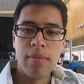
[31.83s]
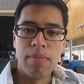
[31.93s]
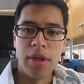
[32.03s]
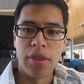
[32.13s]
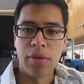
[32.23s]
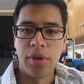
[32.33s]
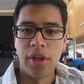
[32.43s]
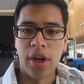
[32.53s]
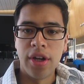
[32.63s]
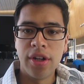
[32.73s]

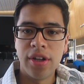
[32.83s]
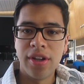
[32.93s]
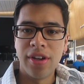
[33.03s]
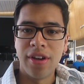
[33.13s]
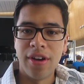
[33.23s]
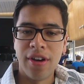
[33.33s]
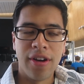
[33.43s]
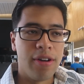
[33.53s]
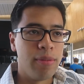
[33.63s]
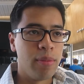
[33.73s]
B39.
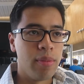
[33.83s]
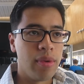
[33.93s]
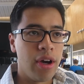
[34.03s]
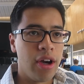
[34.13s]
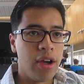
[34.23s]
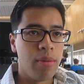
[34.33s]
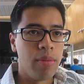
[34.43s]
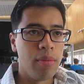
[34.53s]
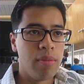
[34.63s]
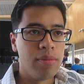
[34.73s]
Um,
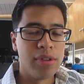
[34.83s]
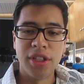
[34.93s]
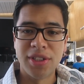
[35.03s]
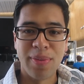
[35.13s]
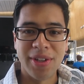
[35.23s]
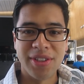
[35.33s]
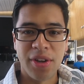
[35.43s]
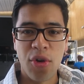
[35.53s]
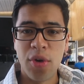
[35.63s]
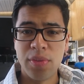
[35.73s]
I'm just about to
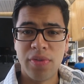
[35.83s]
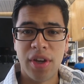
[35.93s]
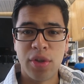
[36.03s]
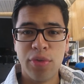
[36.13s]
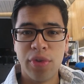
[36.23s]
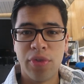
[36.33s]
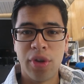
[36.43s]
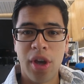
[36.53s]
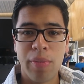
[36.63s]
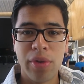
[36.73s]
go home to Vancouver for a
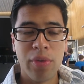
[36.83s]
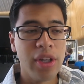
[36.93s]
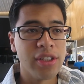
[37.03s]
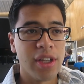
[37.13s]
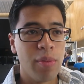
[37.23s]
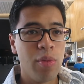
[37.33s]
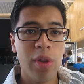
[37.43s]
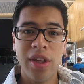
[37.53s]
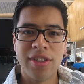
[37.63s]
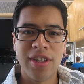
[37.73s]
couple of weeks, and I'm
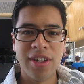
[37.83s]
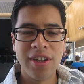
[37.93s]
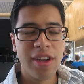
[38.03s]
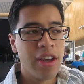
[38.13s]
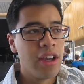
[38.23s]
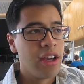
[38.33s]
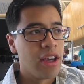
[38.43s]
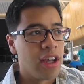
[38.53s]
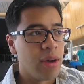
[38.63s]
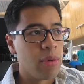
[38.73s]
really excited.
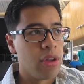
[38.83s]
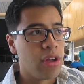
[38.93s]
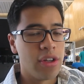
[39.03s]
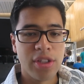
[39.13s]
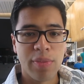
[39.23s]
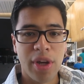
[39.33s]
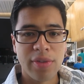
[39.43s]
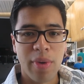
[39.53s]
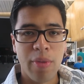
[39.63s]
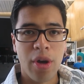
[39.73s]
And I'm going there to surprise
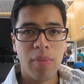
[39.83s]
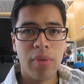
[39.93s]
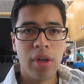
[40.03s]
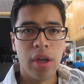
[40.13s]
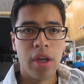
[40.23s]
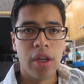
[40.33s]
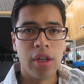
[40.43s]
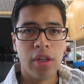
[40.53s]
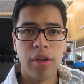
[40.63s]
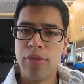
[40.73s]
my mom
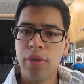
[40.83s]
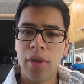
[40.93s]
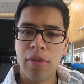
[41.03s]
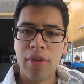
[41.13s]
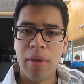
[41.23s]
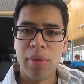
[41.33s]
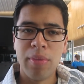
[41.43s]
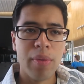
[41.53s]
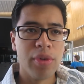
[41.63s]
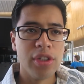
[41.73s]
and a few other family
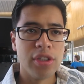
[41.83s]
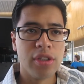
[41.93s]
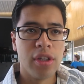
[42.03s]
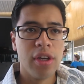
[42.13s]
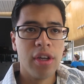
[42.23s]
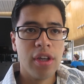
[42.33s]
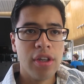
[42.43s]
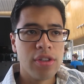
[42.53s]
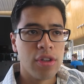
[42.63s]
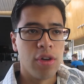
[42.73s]
members.
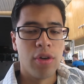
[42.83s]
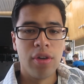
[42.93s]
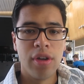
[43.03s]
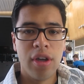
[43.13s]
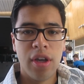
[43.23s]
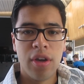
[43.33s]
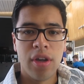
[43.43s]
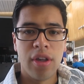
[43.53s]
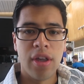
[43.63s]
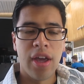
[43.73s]
So,
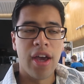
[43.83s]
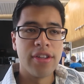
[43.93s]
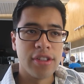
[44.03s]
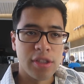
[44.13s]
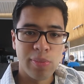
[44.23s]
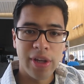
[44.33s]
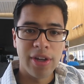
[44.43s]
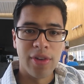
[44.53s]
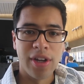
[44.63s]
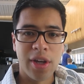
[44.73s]
as it's
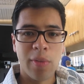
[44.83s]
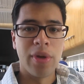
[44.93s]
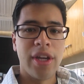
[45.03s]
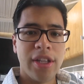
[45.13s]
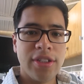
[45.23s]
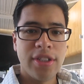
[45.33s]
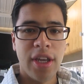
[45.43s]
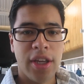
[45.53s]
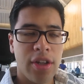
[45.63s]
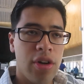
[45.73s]
planned right now, my dad's
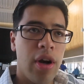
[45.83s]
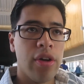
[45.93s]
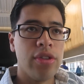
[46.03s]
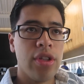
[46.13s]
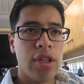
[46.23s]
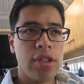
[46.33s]
taking her out to the